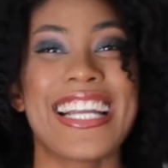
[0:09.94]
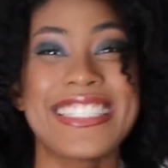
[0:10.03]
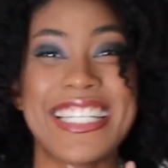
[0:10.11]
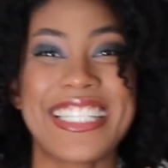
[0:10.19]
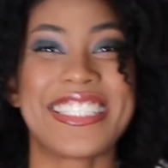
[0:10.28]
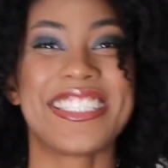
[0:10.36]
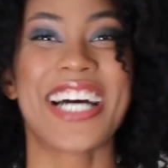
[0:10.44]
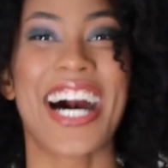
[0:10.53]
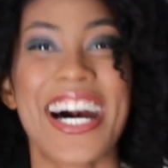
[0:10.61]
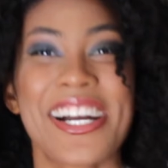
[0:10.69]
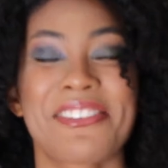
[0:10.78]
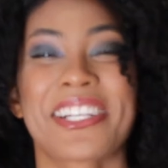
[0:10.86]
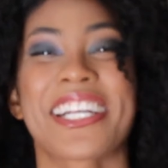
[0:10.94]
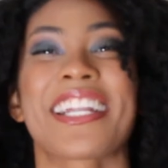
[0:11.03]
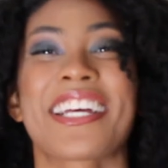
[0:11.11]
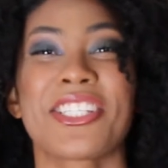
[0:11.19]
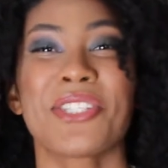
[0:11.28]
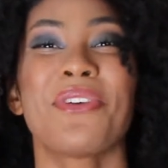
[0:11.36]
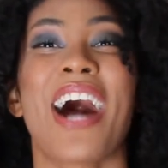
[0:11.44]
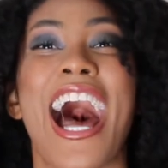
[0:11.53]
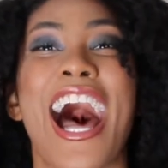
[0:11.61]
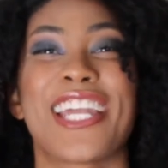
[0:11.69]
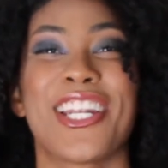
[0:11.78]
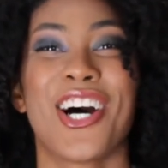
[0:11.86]
I did not recognize you
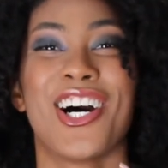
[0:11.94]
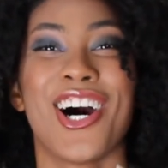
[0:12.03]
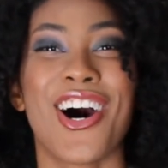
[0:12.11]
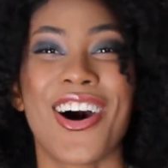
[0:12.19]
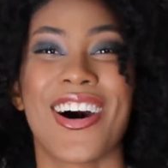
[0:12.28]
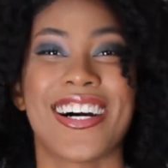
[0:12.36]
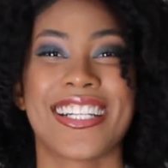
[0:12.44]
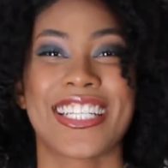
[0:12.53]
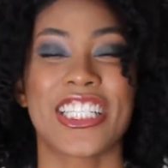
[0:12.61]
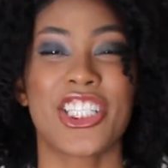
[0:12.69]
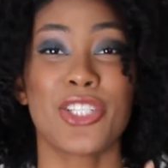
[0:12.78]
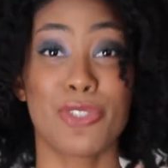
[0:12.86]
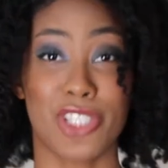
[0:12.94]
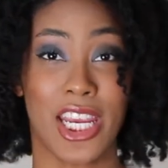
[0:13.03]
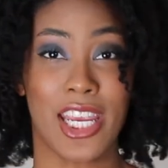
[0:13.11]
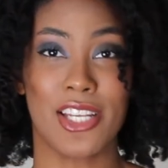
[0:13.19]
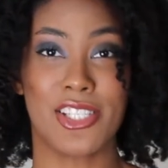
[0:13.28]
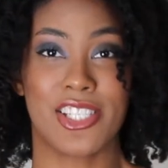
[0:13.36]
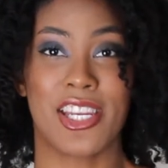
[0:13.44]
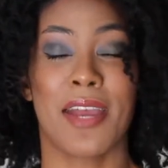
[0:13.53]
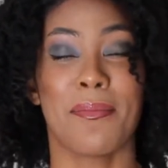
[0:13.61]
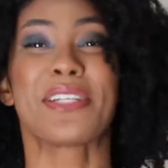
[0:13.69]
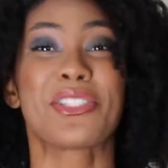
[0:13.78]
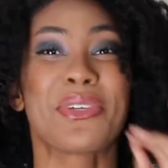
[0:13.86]
at all. You changed
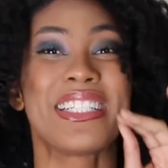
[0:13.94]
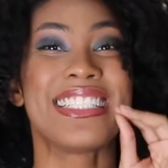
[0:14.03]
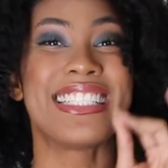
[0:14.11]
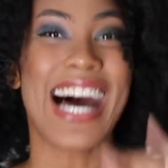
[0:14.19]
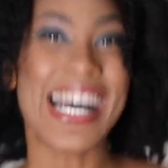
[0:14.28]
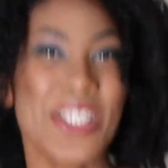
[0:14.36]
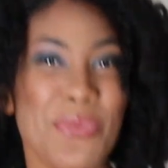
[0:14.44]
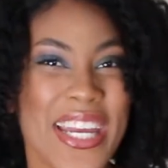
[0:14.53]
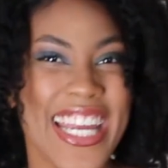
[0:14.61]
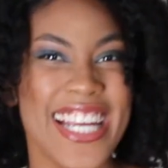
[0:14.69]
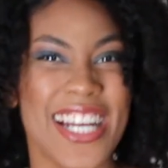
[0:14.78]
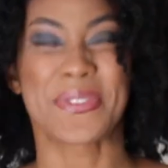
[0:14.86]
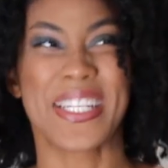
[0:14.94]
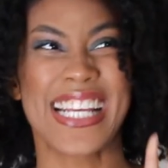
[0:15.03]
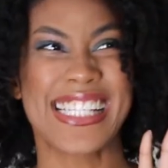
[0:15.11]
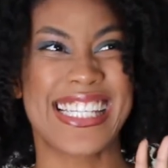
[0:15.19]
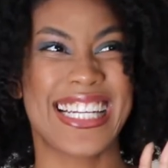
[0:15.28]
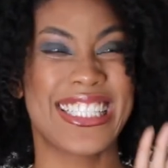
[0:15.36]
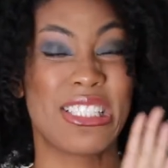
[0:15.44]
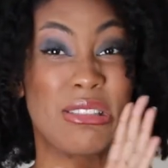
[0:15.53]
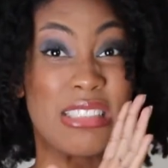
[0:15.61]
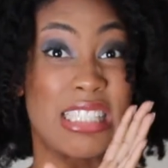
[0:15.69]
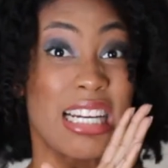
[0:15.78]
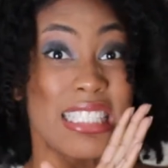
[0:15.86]
between last week when I said you
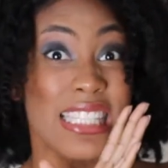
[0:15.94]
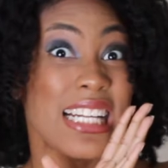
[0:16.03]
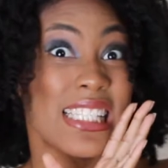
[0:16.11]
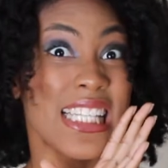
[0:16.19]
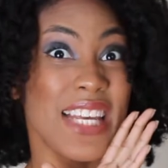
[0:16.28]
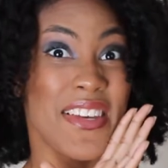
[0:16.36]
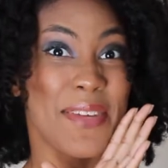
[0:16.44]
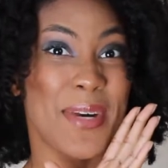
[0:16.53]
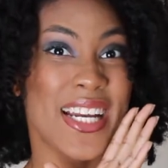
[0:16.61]
sucked at saving